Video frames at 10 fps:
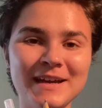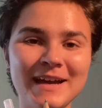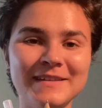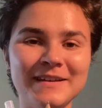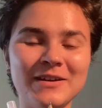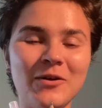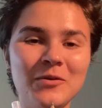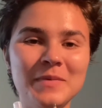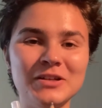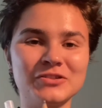and they all
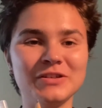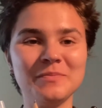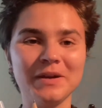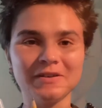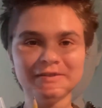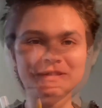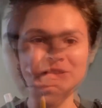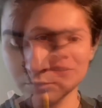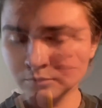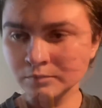measure in
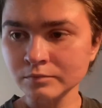microliters.